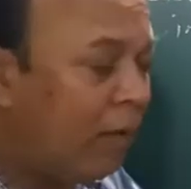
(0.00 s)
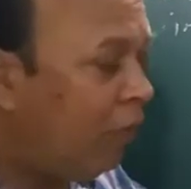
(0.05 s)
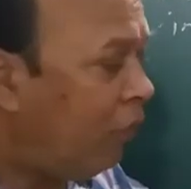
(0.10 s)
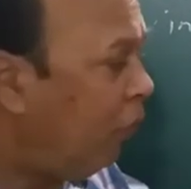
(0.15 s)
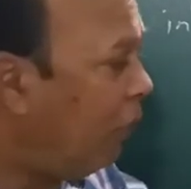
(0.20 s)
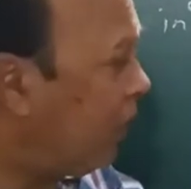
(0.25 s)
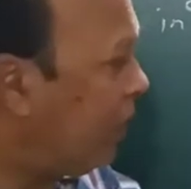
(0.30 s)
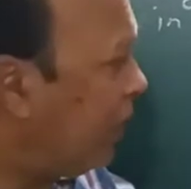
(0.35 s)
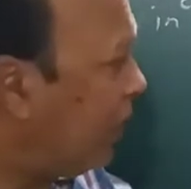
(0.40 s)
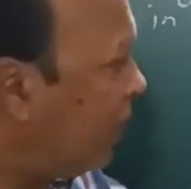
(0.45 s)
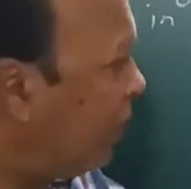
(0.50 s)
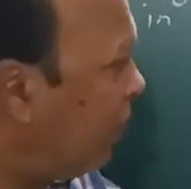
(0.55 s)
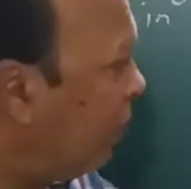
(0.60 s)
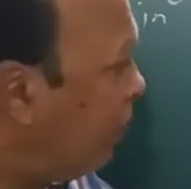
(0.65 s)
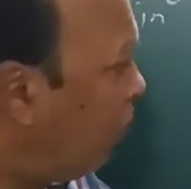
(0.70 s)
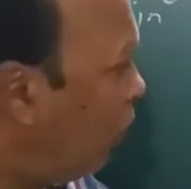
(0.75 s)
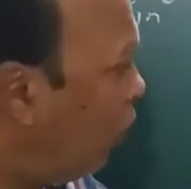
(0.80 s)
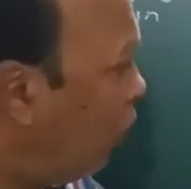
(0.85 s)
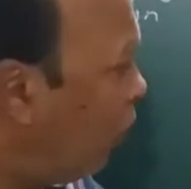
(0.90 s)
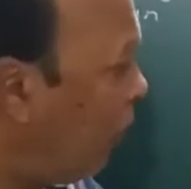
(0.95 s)
which is
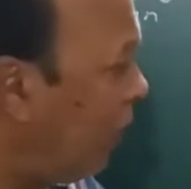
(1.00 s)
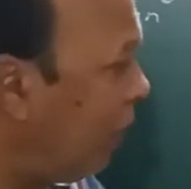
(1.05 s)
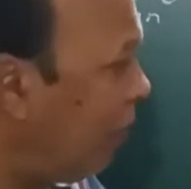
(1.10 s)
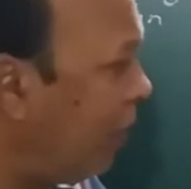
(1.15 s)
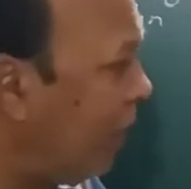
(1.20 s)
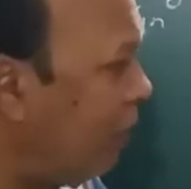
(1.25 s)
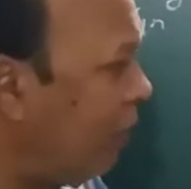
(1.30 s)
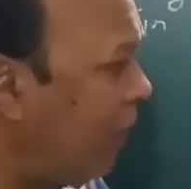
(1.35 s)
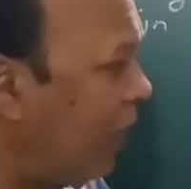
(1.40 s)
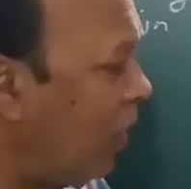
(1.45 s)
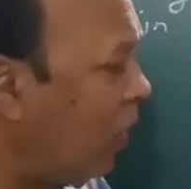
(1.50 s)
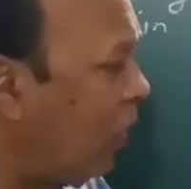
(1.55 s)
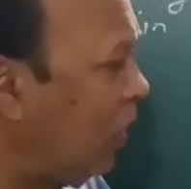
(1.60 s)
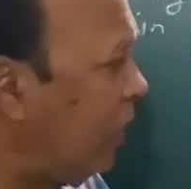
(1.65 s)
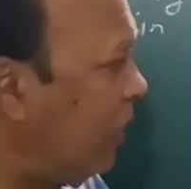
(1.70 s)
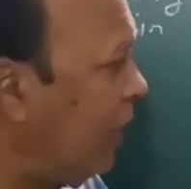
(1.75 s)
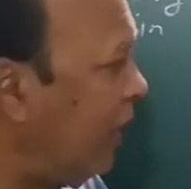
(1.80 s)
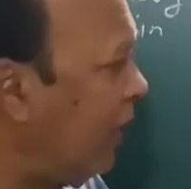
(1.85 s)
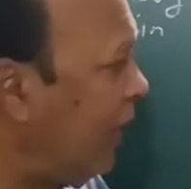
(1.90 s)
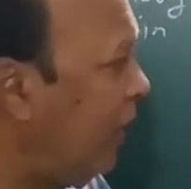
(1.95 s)
moving with
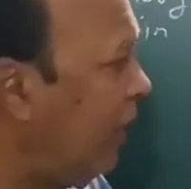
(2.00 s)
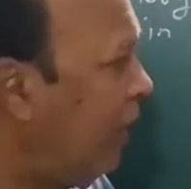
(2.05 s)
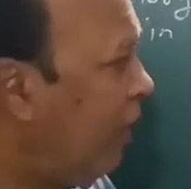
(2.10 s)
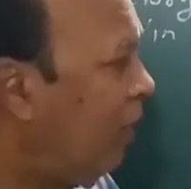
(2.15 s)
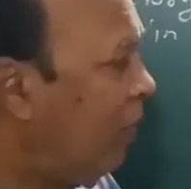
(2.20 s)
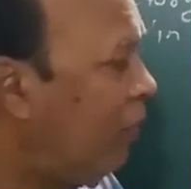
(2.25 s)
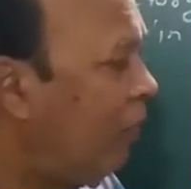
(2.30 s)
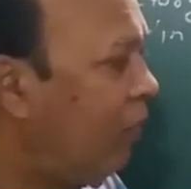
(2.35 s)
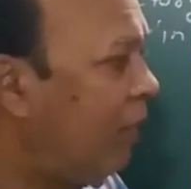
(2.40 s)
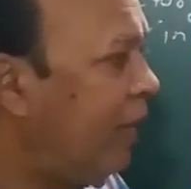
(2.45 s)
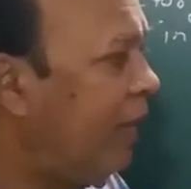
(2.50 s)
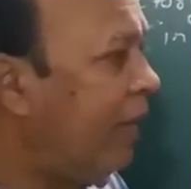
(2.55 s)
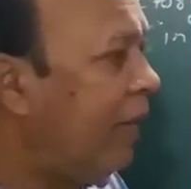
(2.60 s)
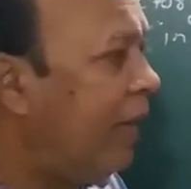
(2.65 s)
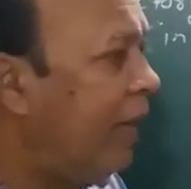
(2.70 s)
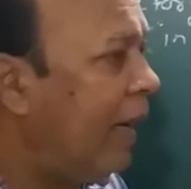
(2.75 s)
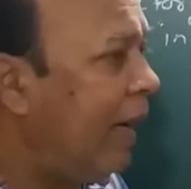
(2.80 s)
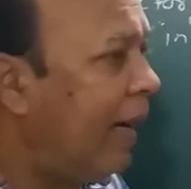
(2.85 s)
velocity V